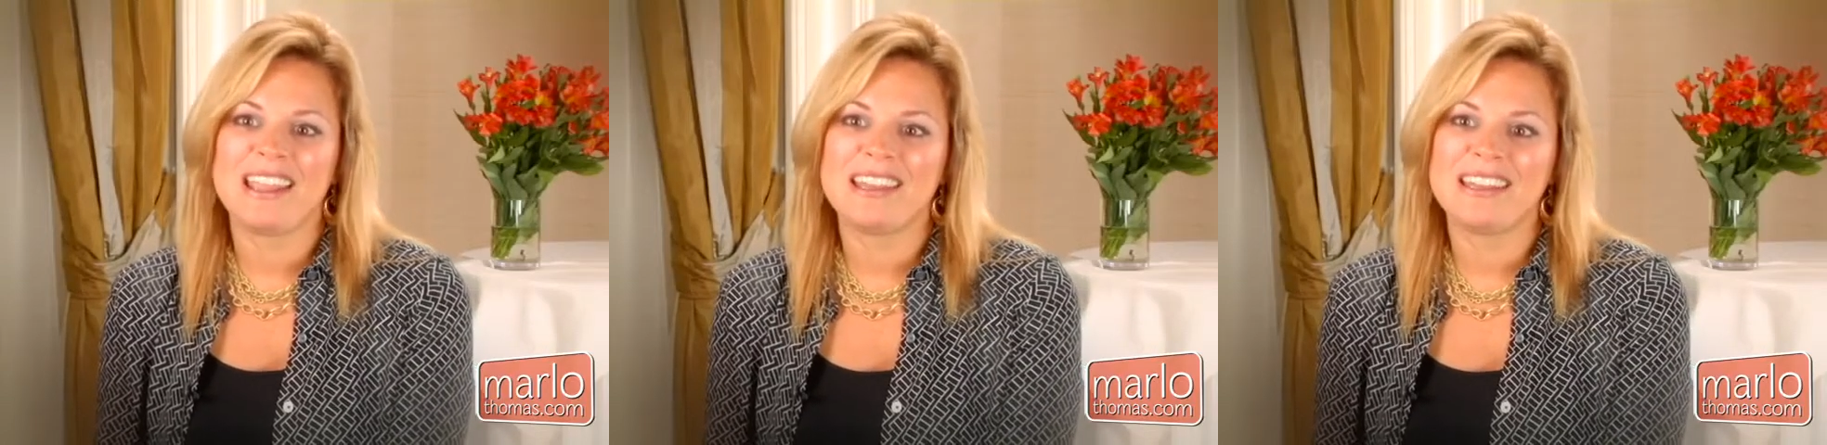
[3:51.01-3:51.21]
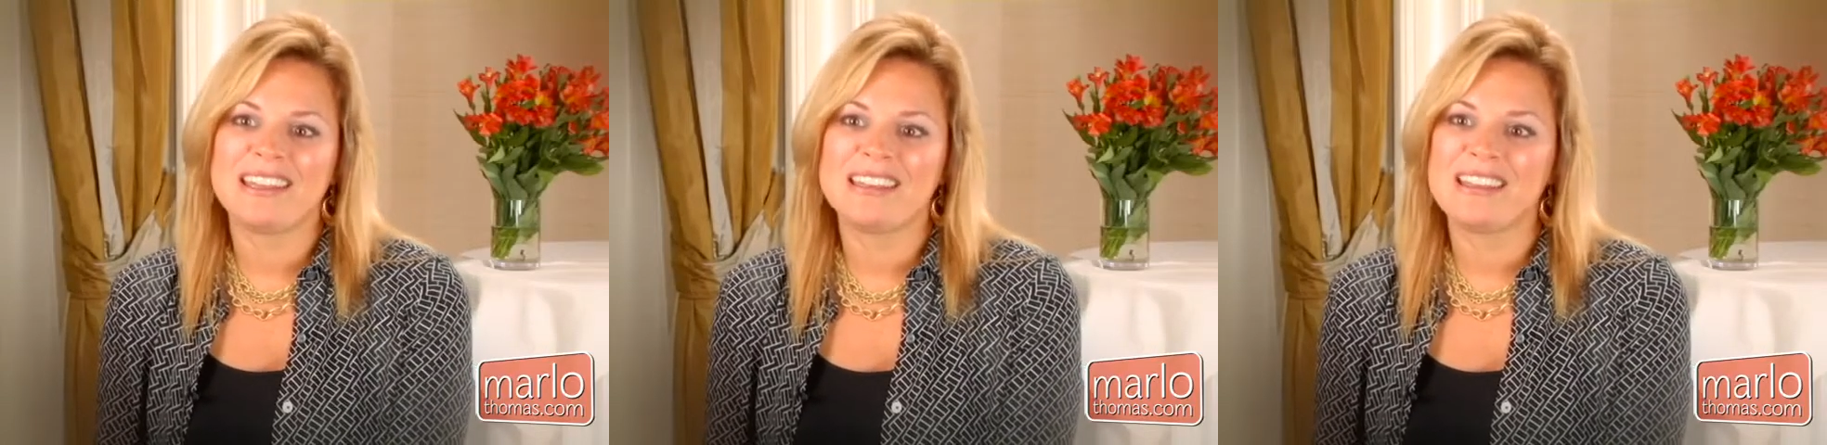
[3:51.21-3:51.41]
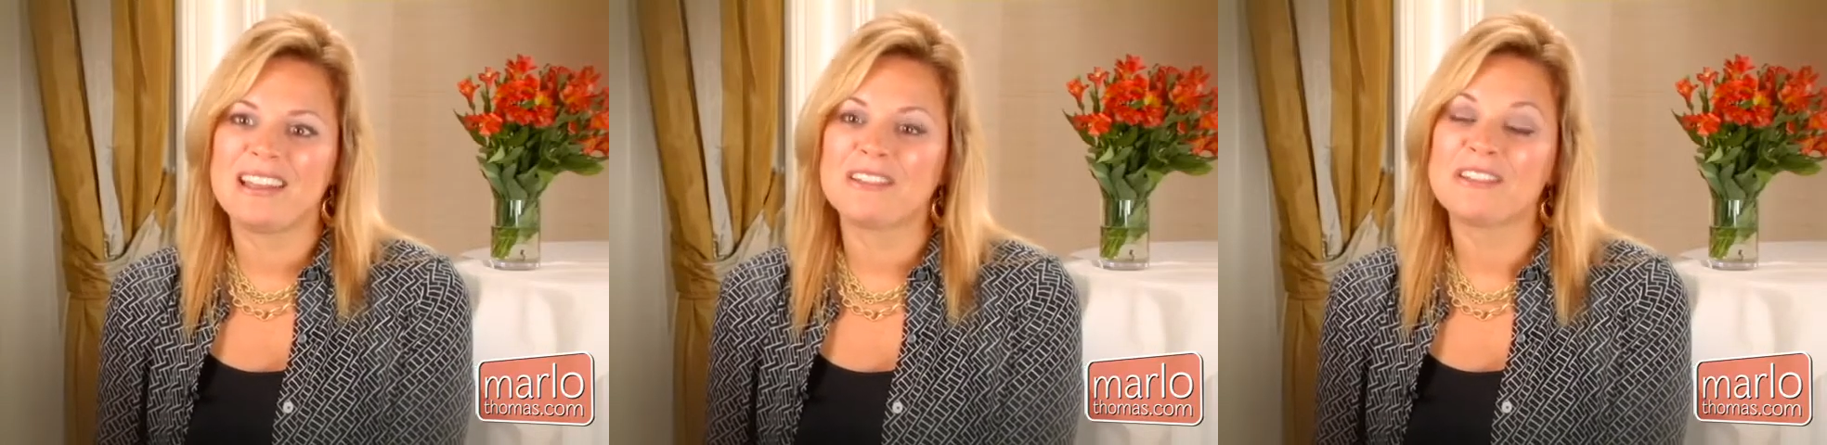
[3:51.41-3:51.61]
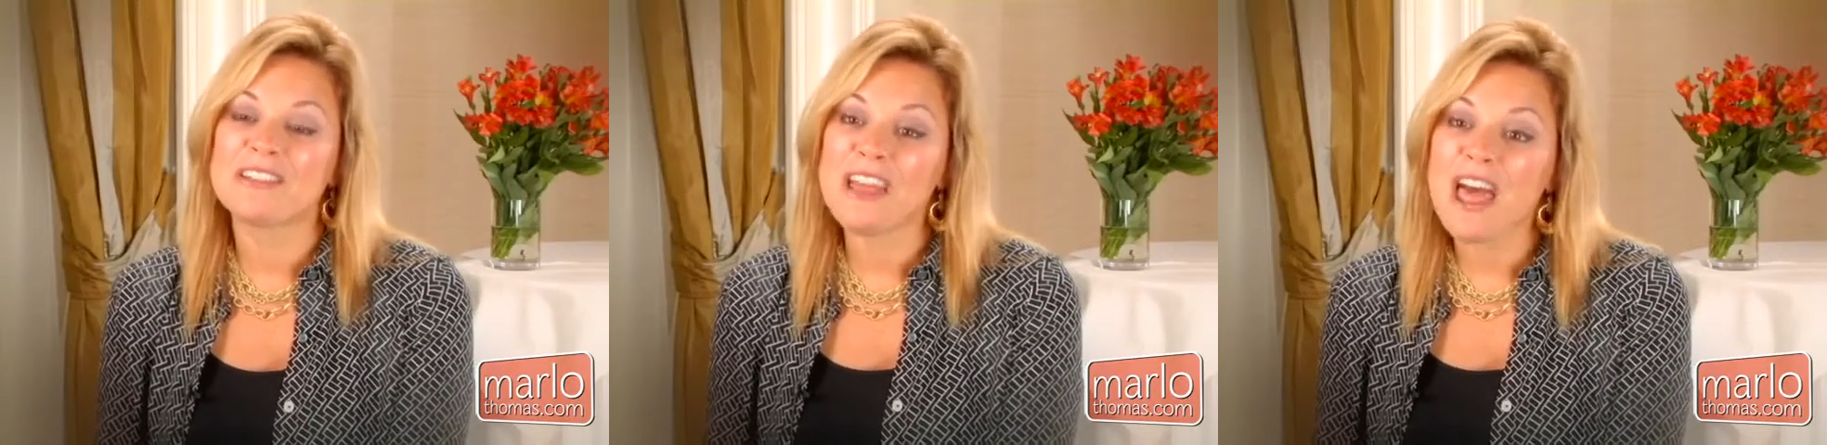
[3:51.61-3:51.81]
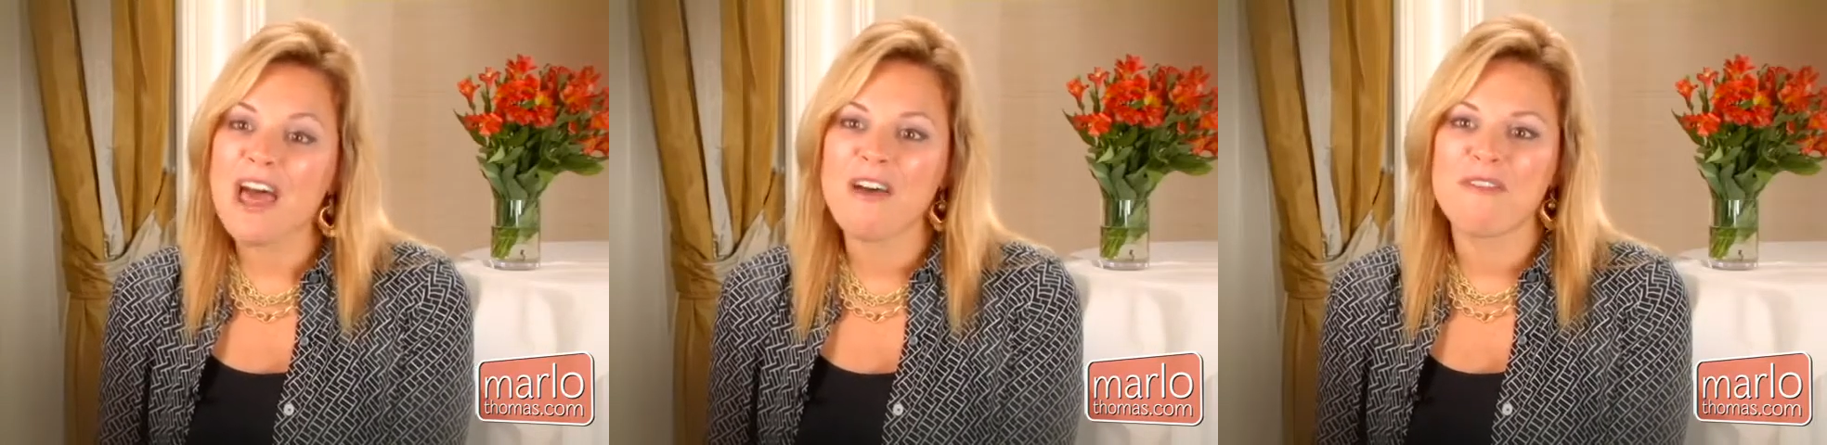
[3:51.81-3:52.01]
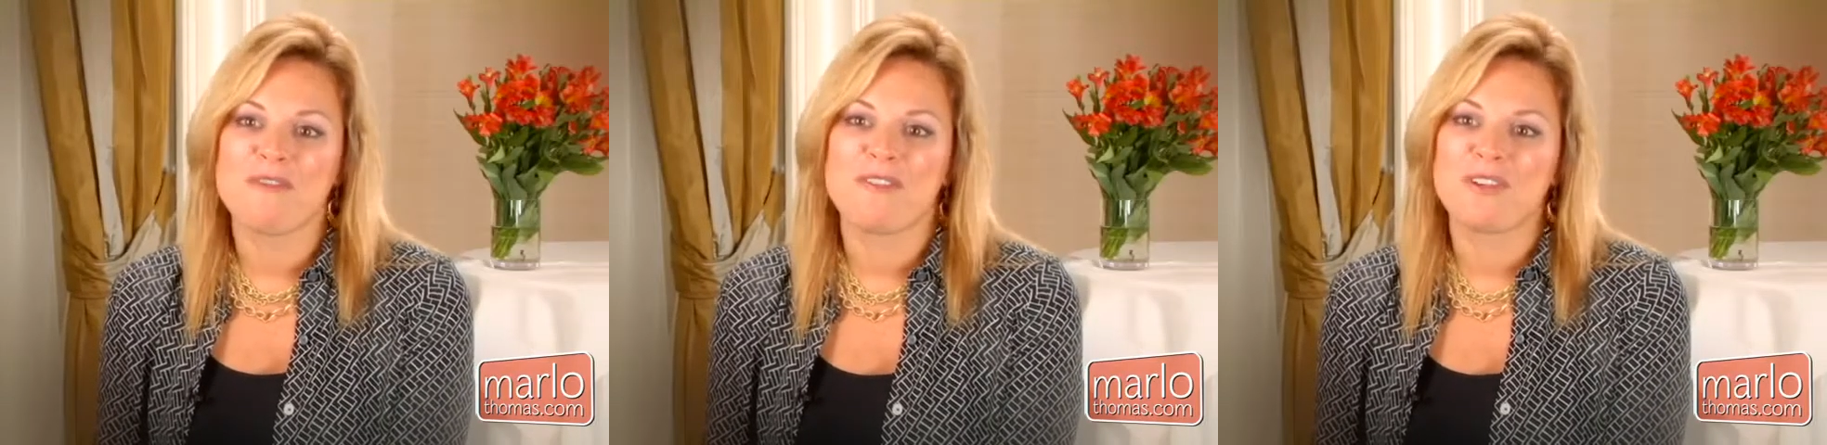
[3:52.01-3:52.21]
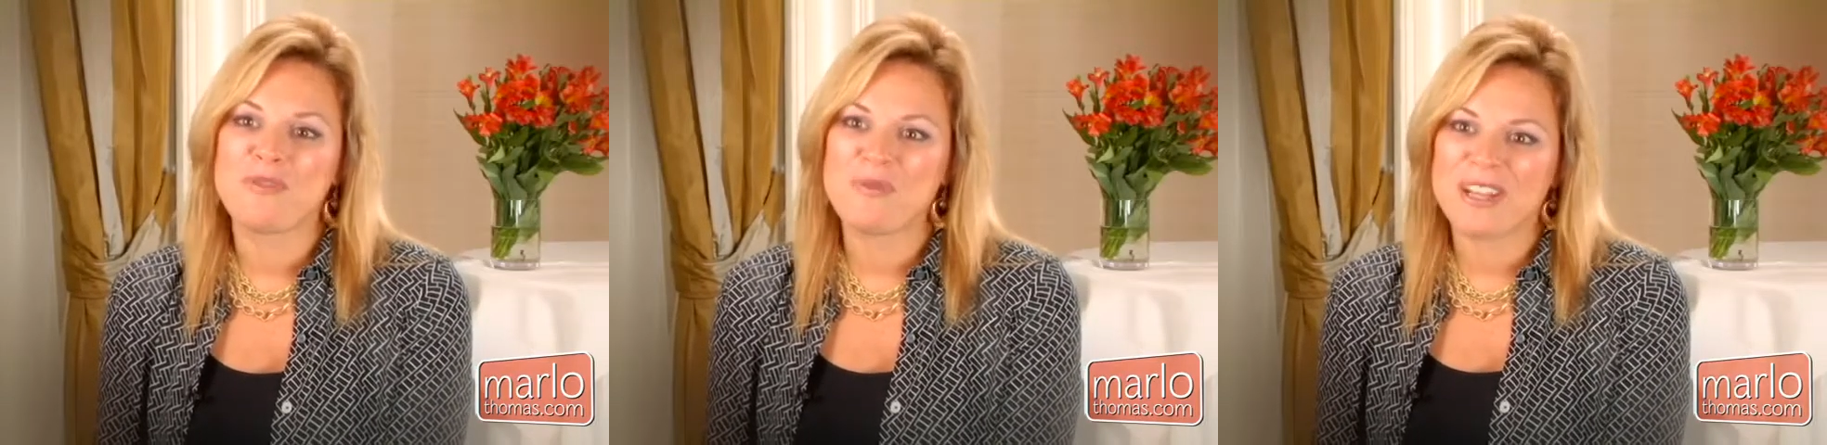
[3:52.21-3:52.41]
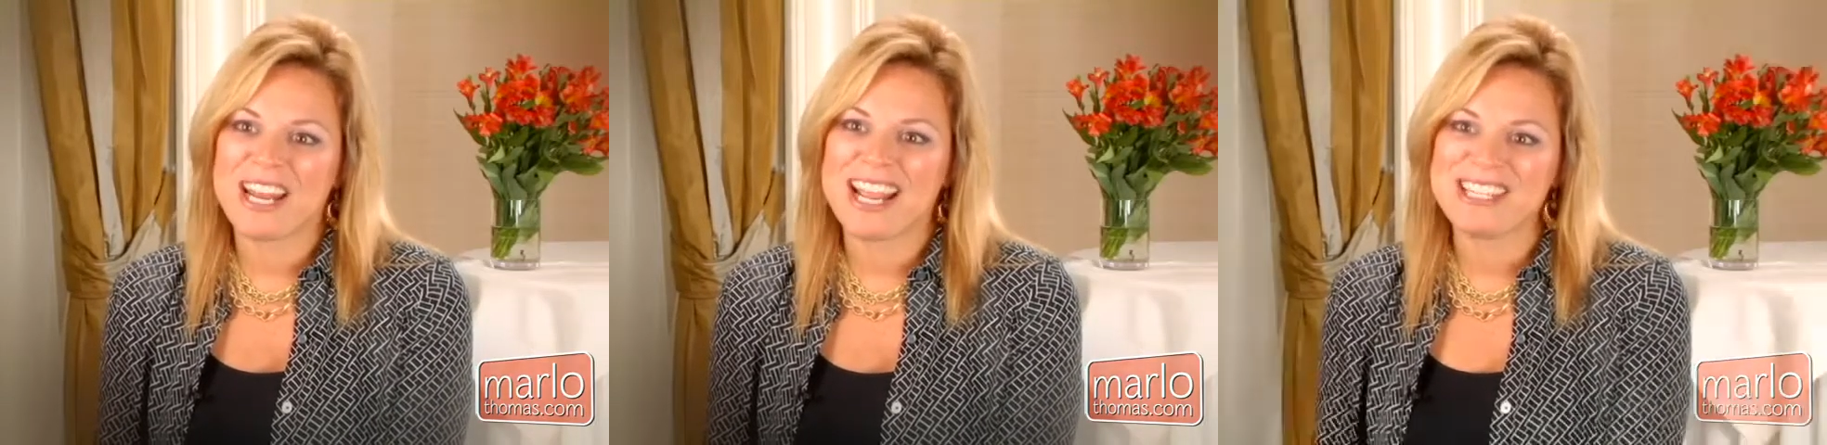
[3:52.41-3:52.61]
and love
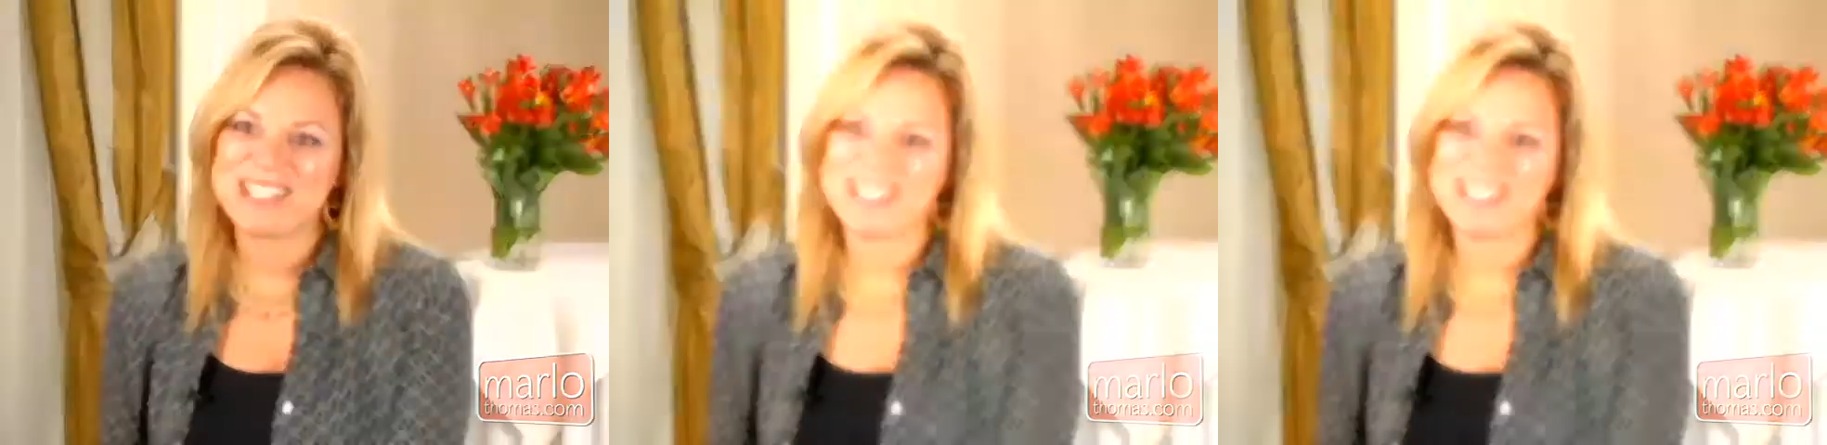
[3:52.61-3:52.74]
what I